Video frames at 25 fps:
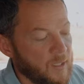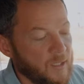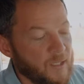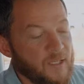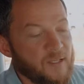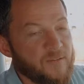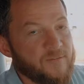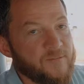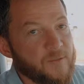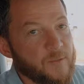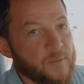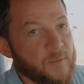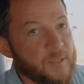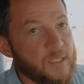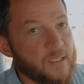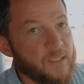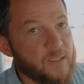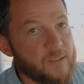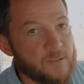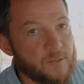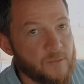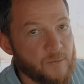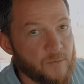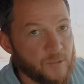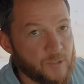If you get
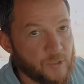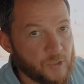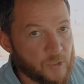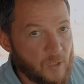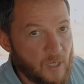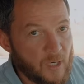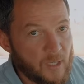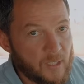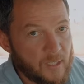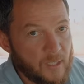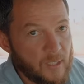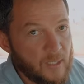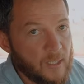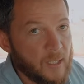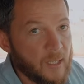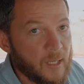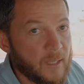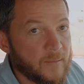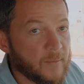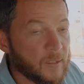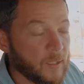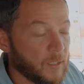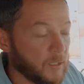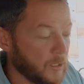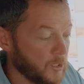into a truck
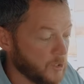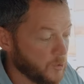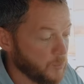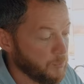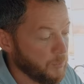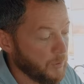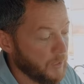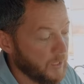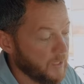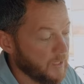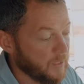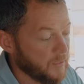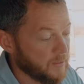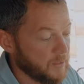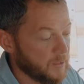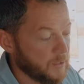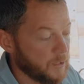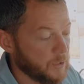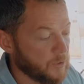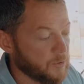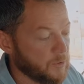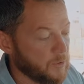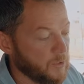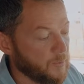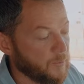and the clutch brake is
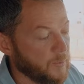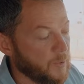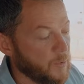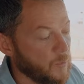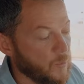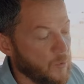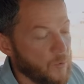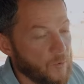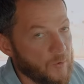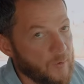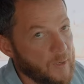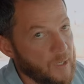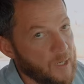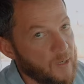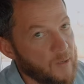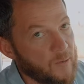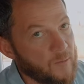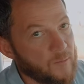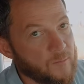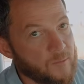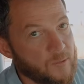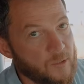extremely worn out,